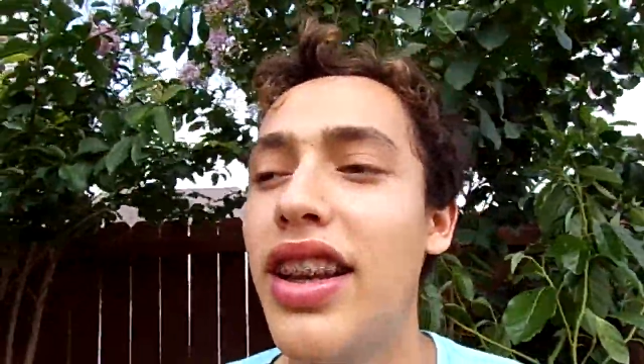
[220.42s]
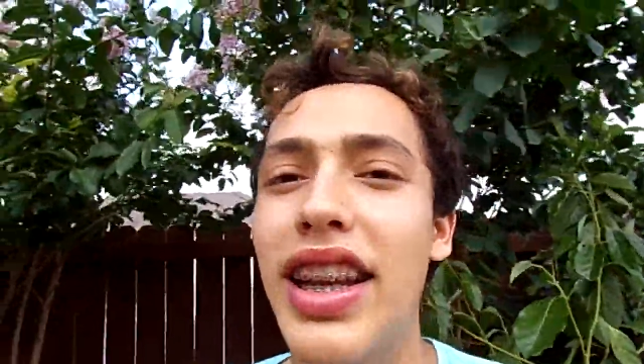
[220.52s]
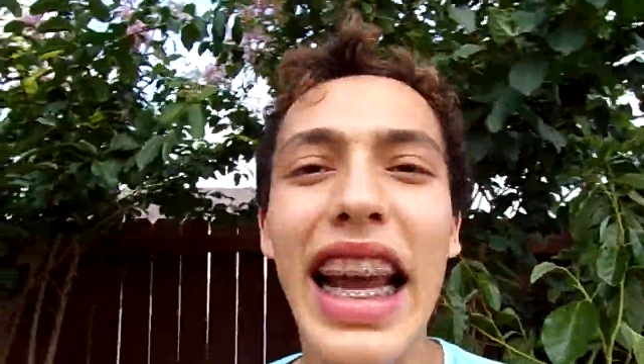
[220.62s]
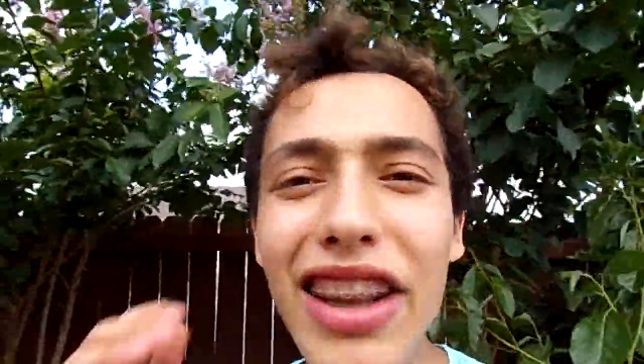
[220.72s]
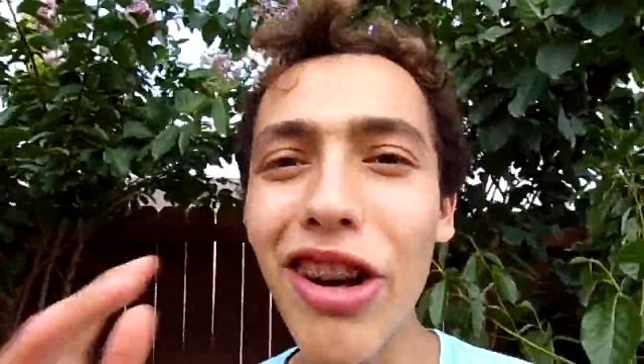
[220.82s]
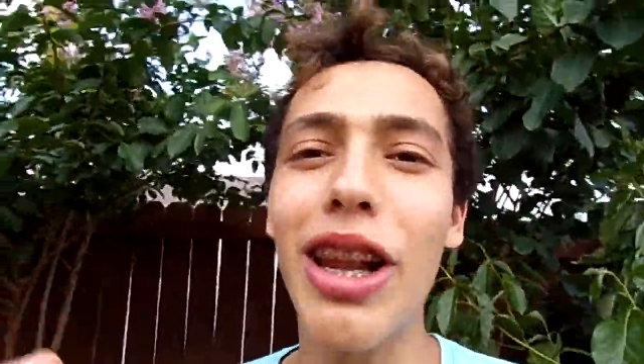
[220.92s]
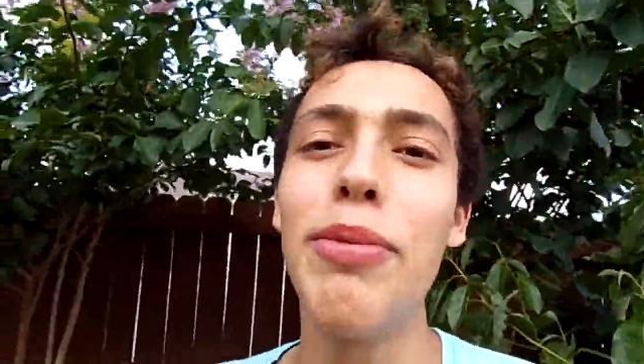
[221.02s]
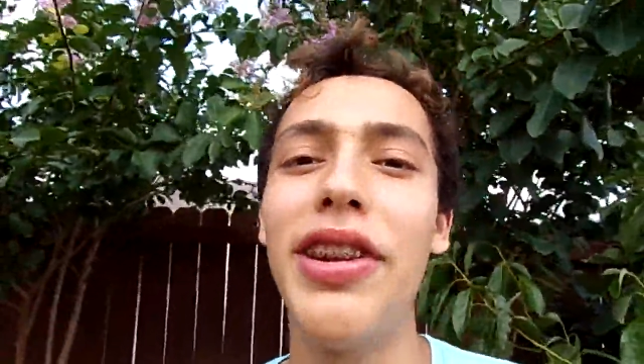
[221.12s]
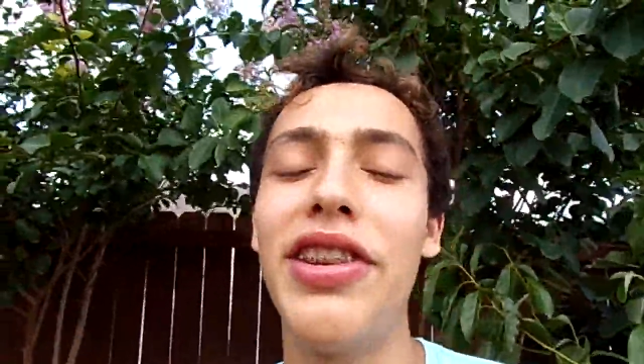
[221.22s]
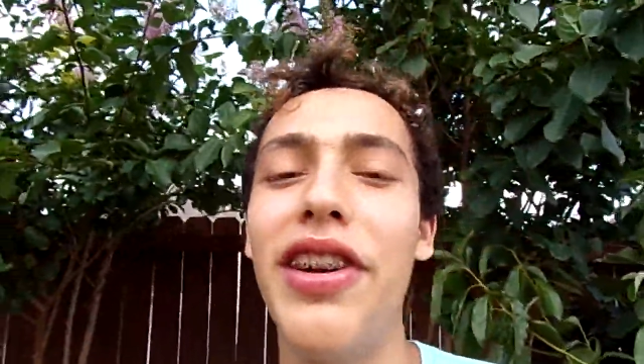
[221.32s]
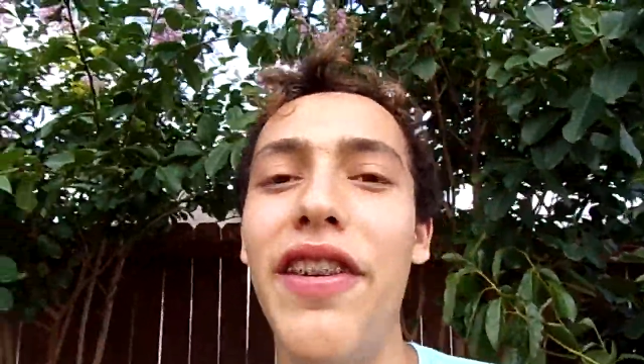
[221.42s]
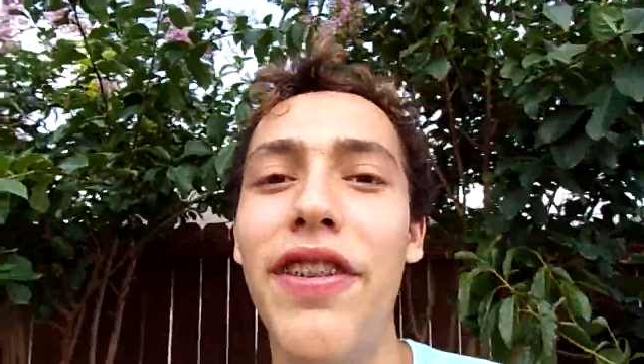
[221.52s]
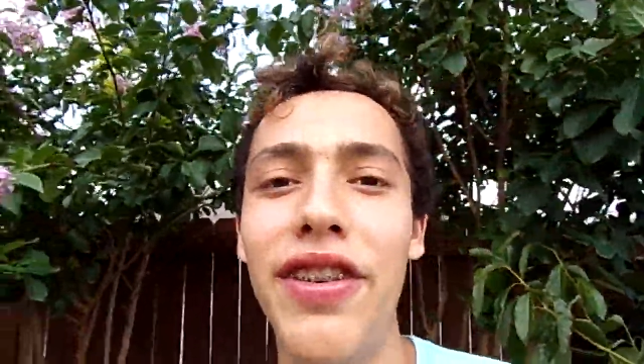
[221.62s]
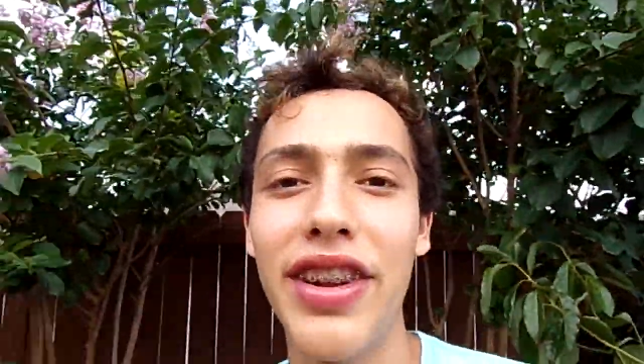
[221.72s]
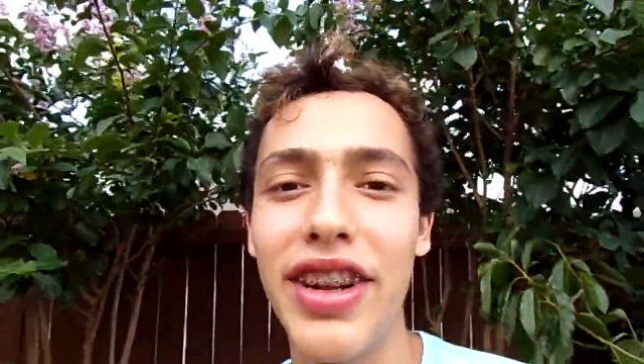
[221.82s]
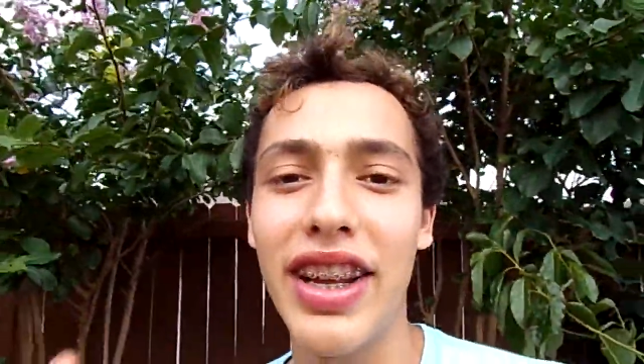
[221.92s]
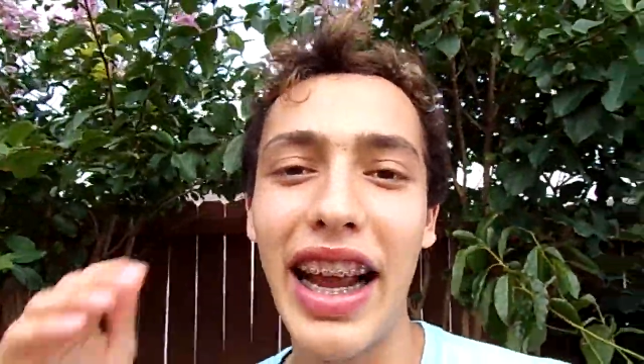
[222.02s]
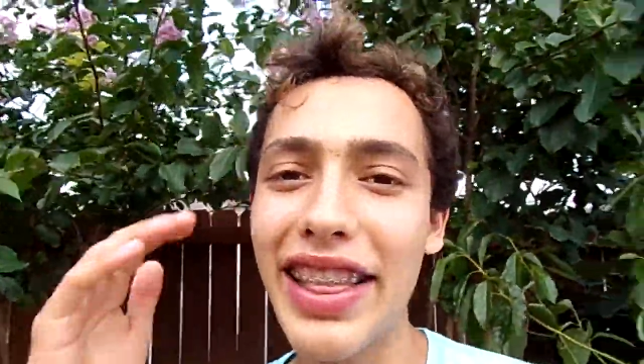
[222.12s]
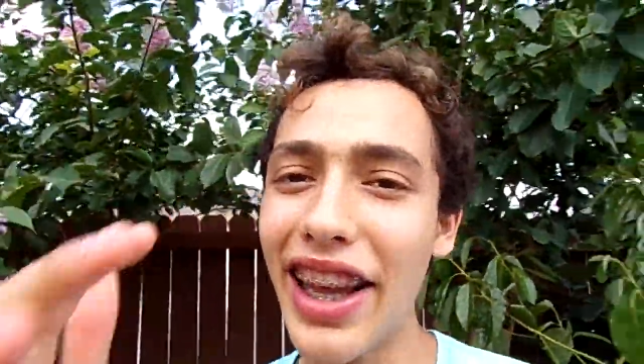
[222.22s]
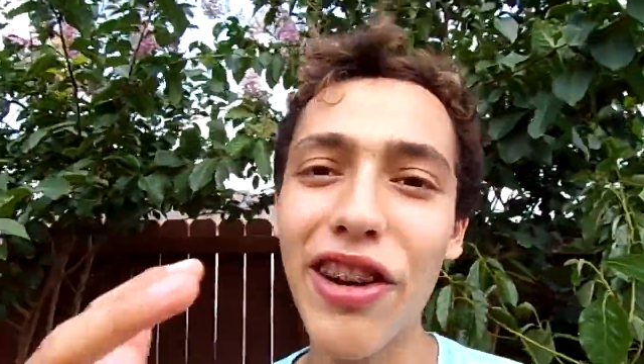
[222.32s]
It's Our Limitless Self. I
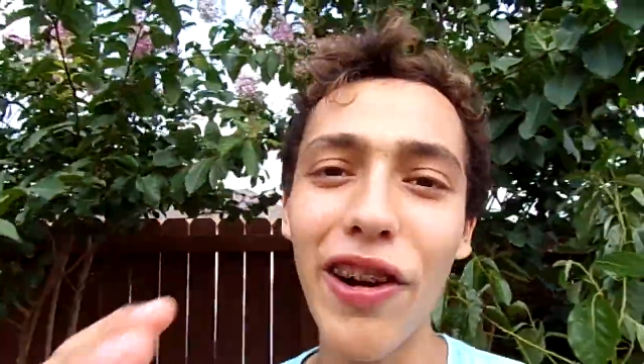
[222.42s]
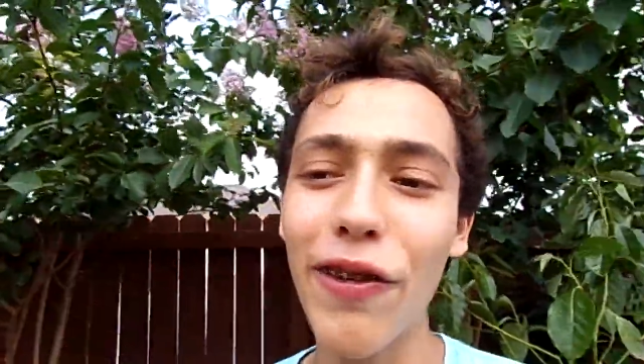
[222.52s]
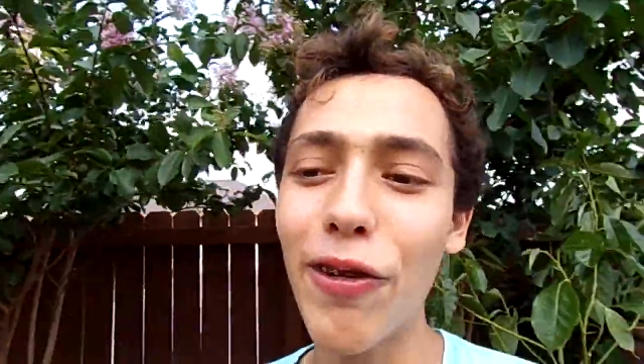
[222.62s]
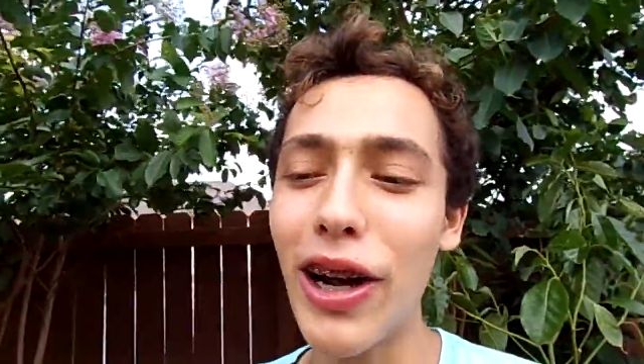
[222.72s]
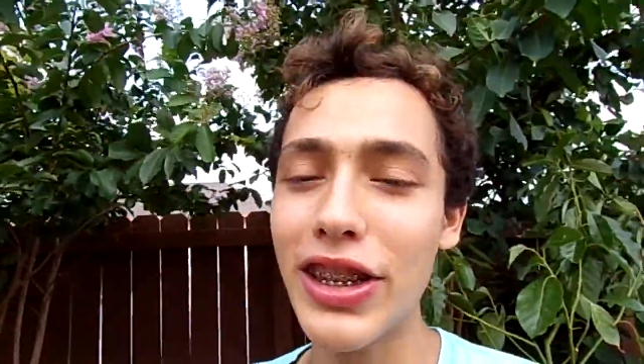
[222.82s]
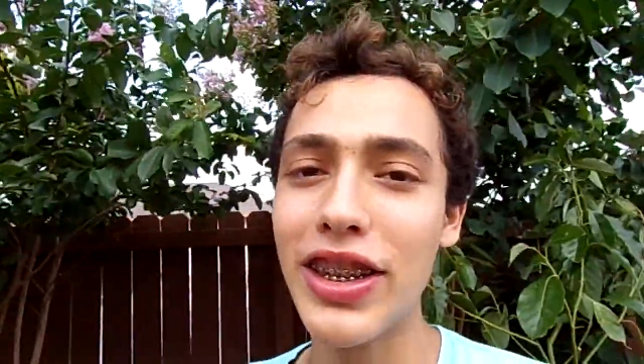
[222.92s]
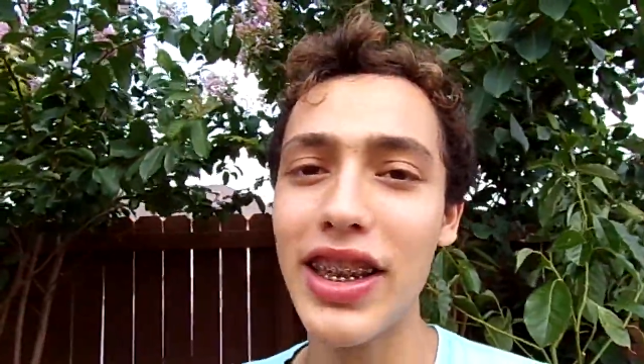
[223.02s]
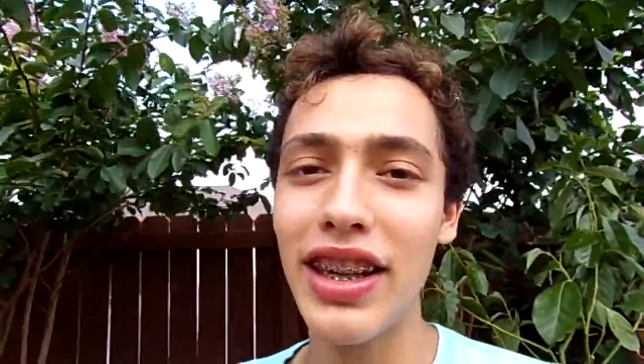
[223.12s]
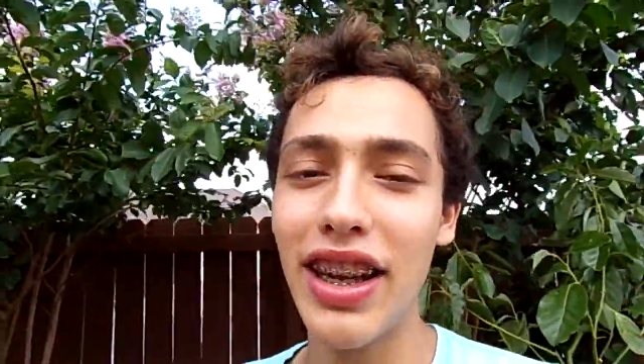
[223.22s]
thank you all for watching.